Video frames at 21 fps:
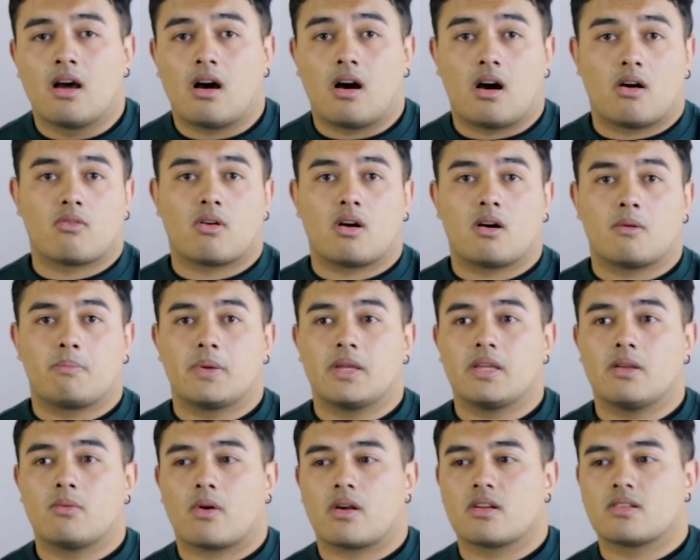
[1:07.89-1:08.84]

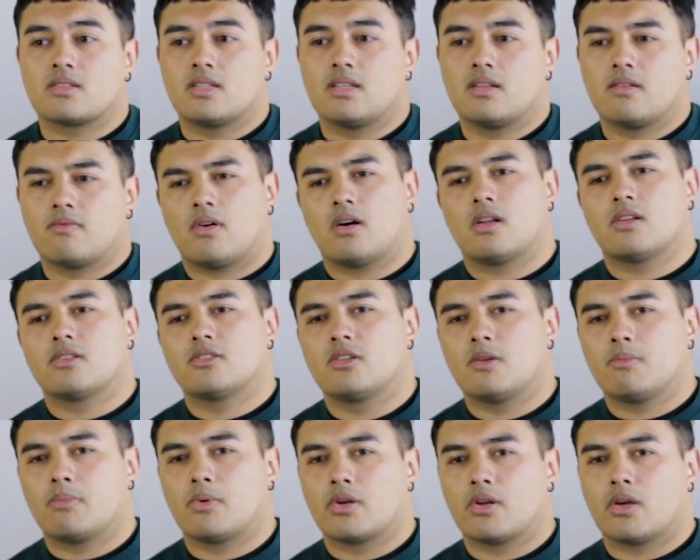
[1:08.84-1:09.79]
RRP, whereas the Nivala
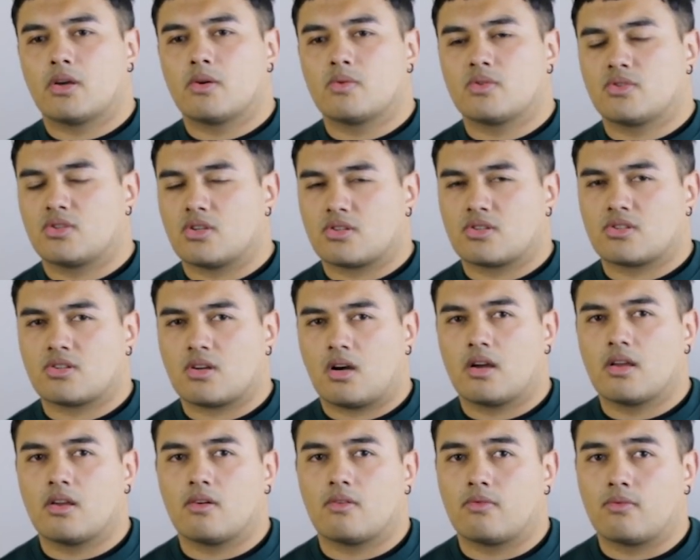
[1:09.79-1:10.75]
2.0 is just
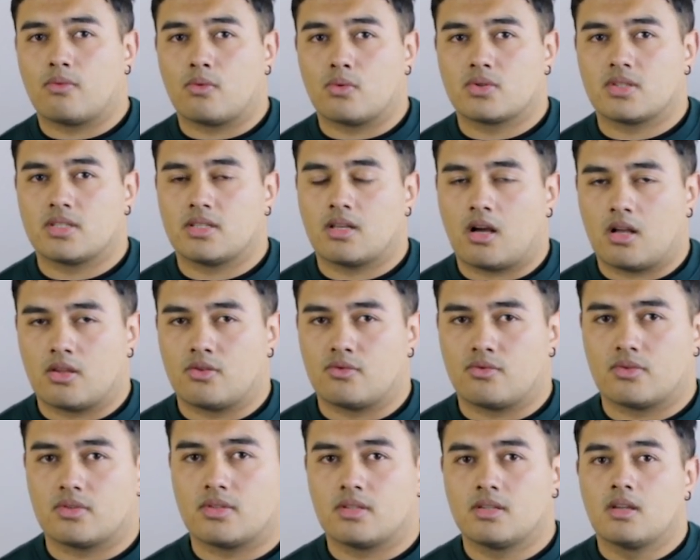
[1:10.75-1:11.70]
shy of
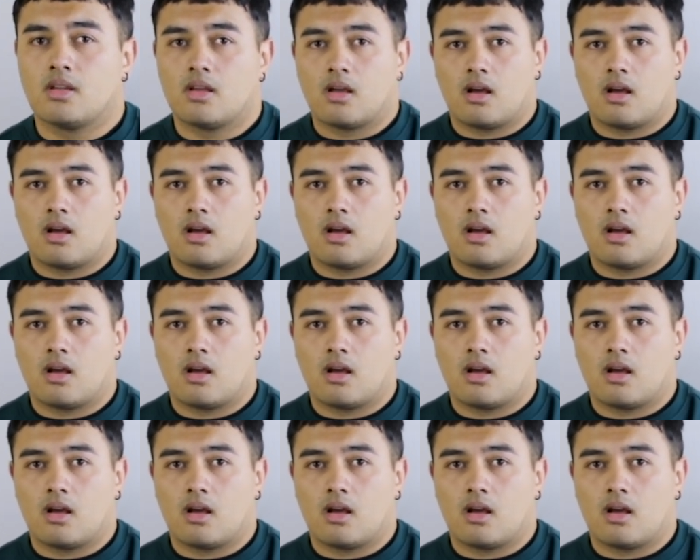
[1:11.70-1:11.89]
1400